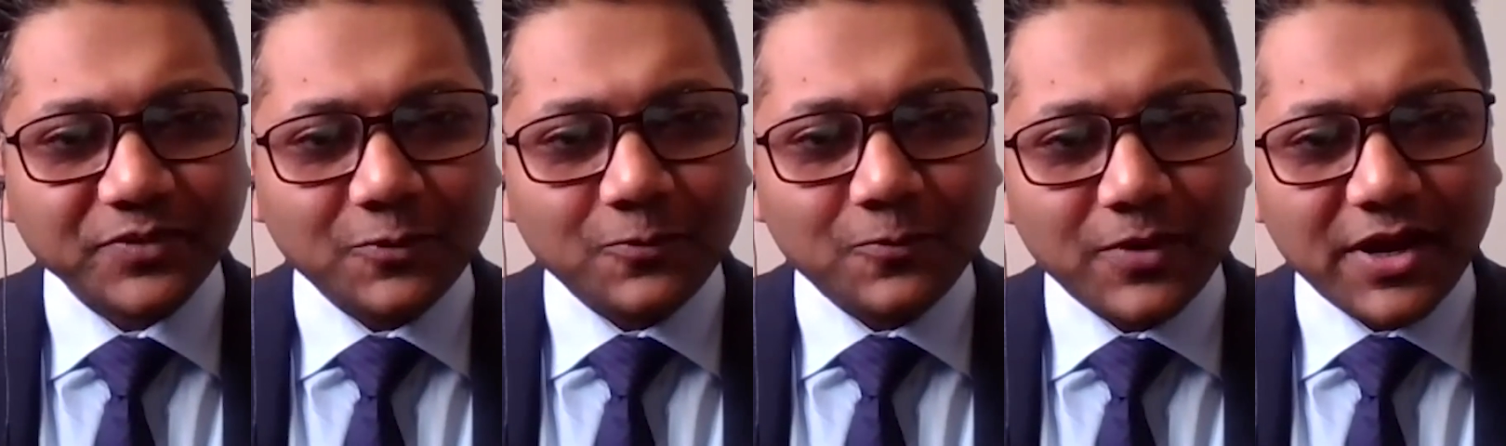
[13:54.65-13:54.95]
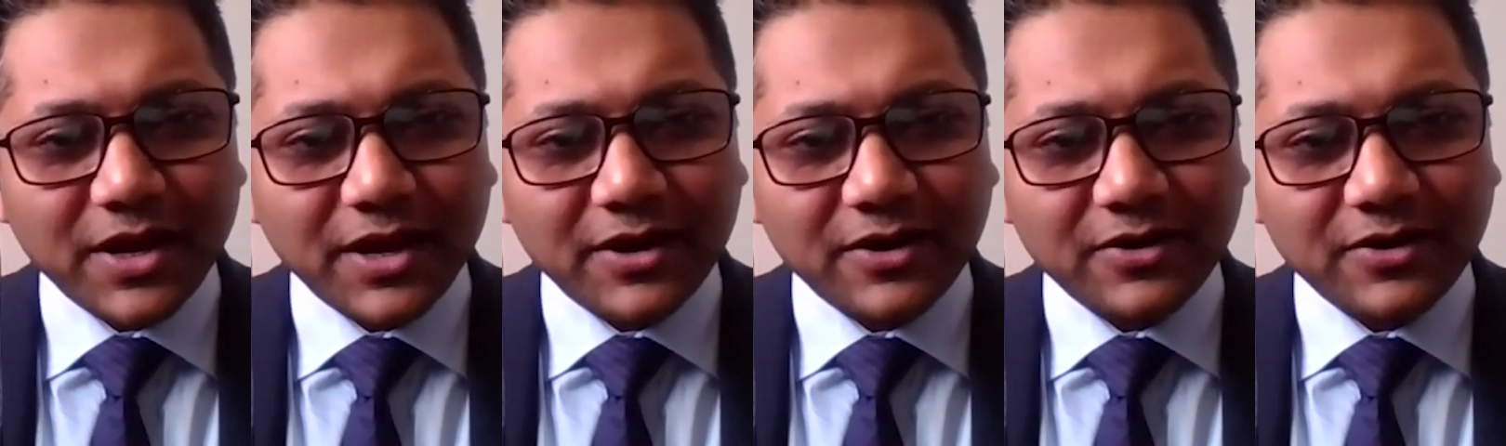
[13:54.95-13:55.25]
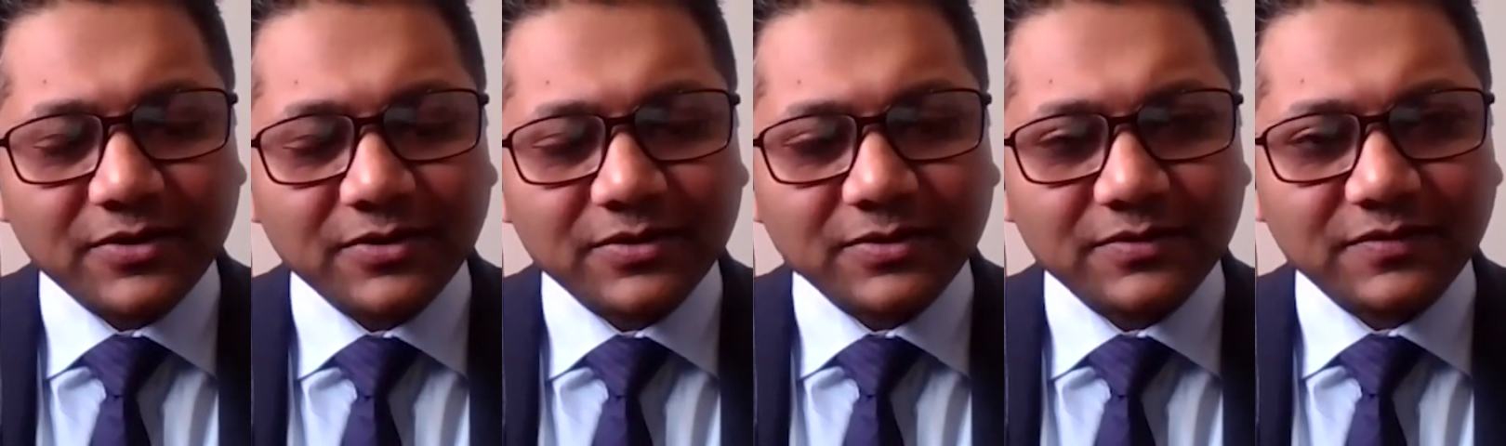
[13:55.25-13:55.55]

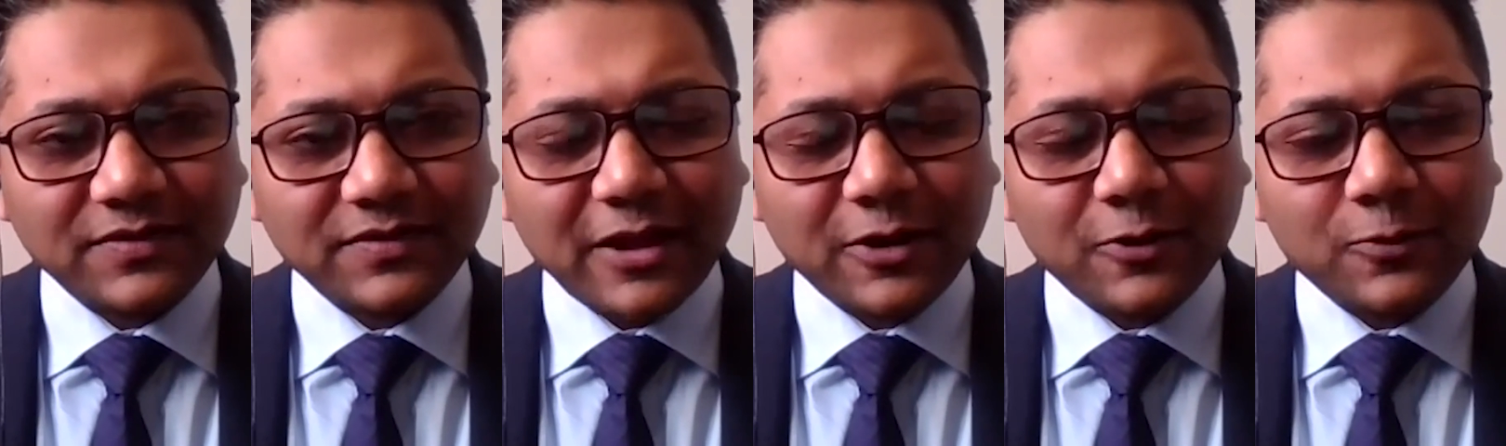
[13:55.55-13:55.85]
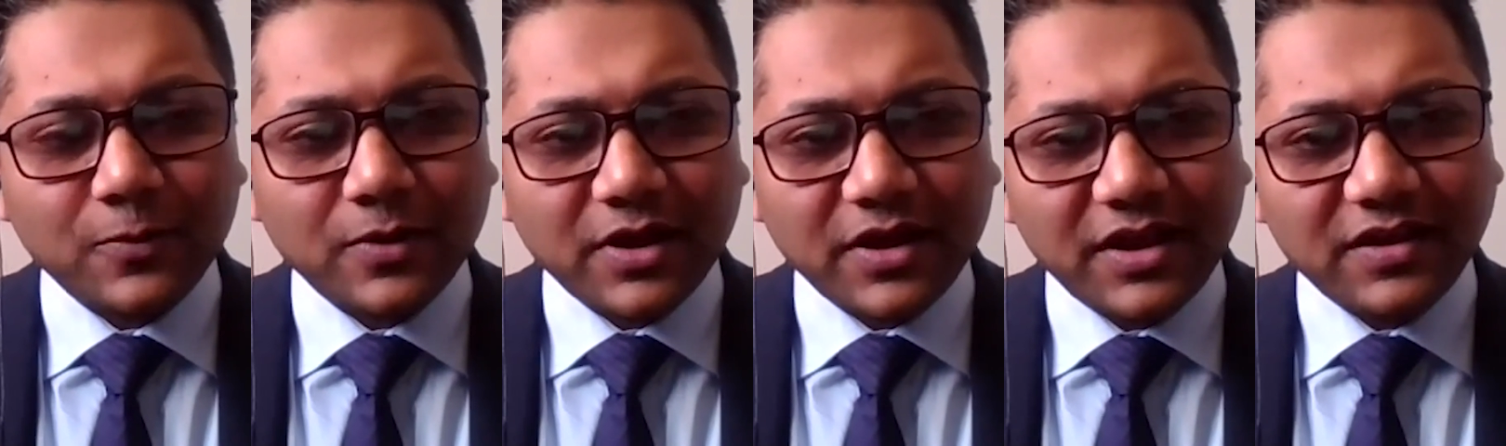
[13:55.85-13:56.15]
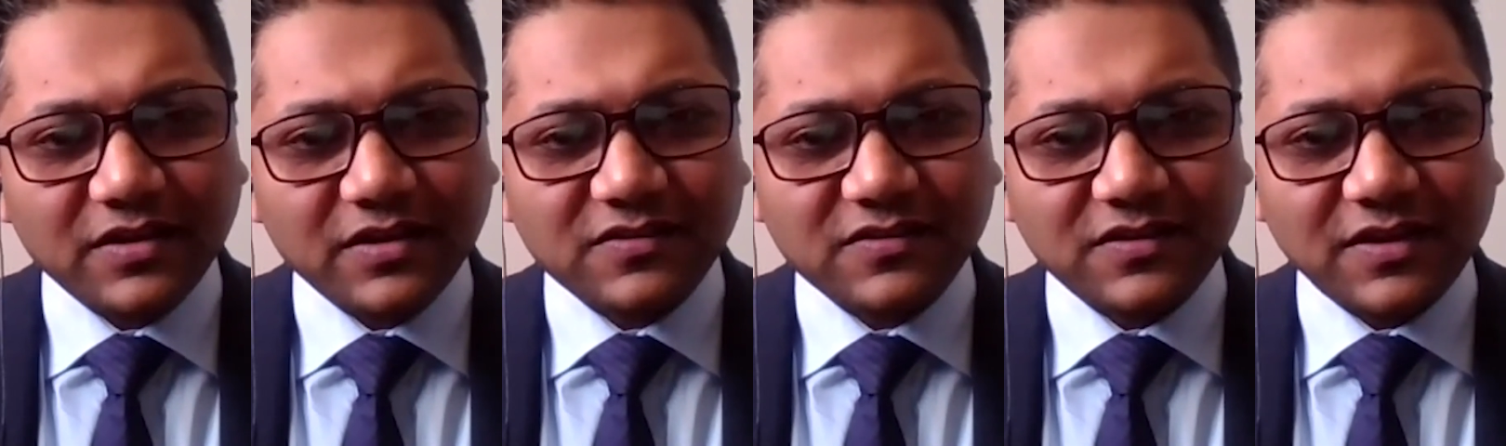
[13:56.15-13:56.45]
where Dankwa
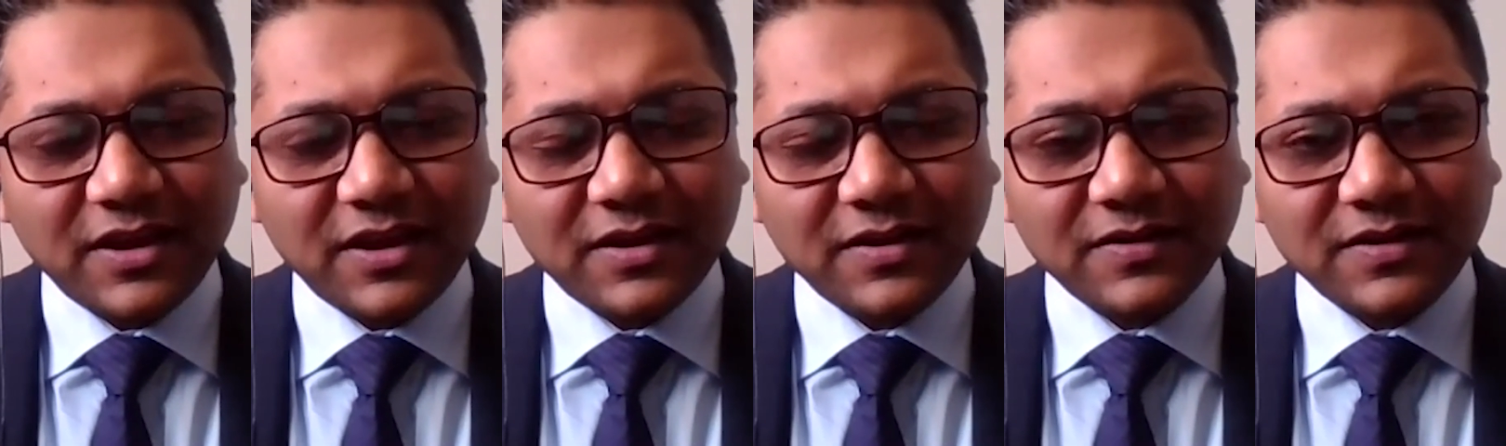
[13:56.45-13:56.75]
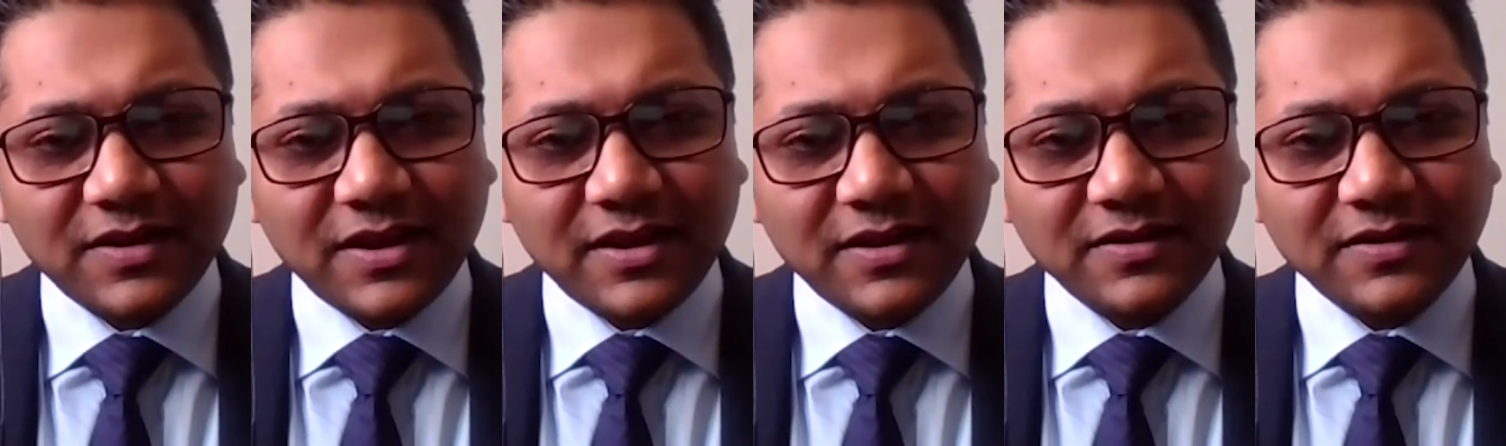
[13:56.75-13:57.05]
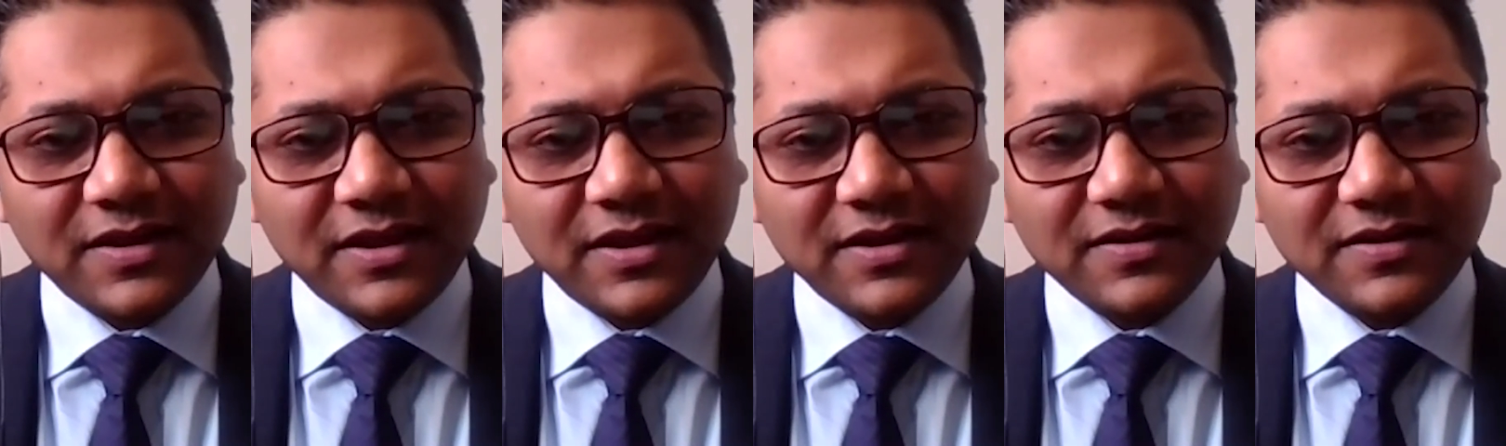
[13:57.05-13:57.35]
is
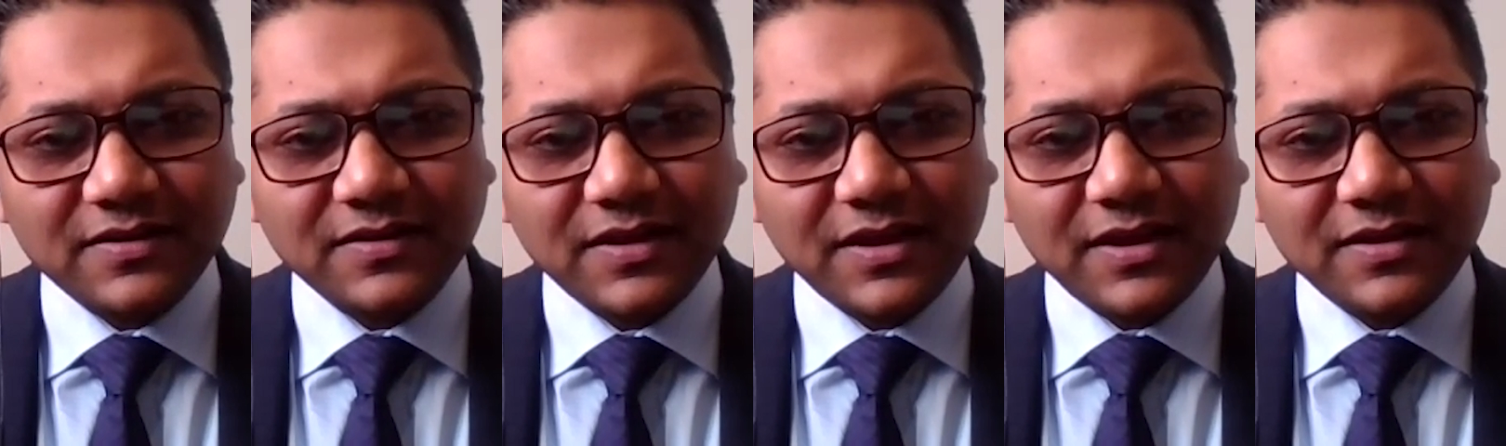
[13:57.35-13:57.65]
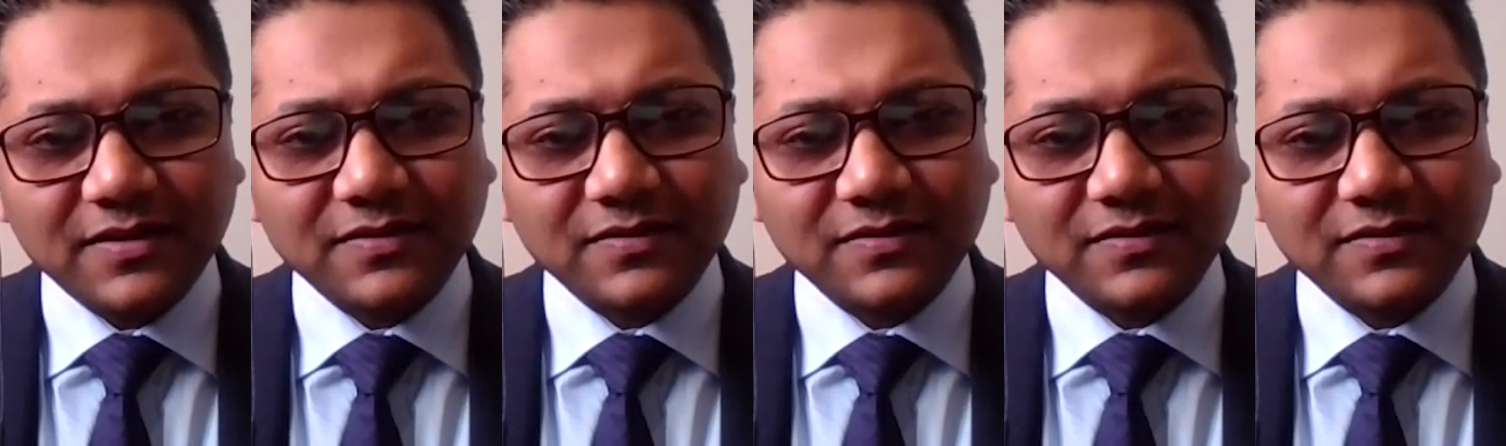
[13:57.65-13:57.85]
in